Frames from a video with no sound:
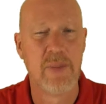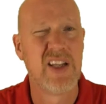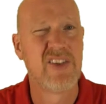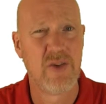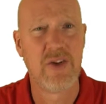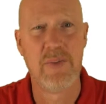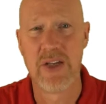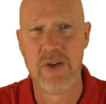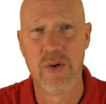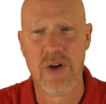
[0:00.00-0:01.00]
but it's going to be
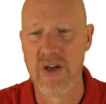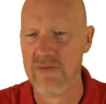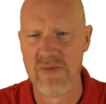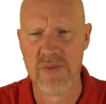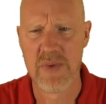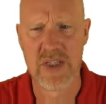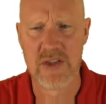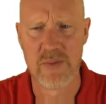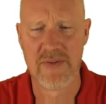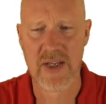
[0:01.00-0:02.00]
ignored just
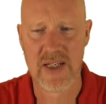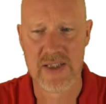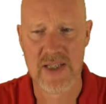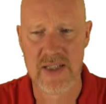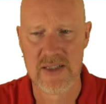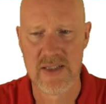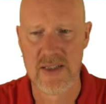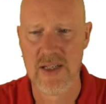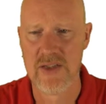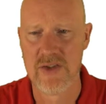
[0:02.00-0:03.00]
because we've got it set
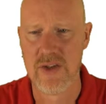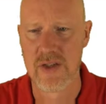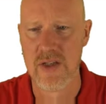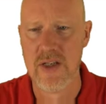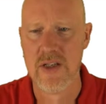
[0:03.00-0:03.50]
as junk.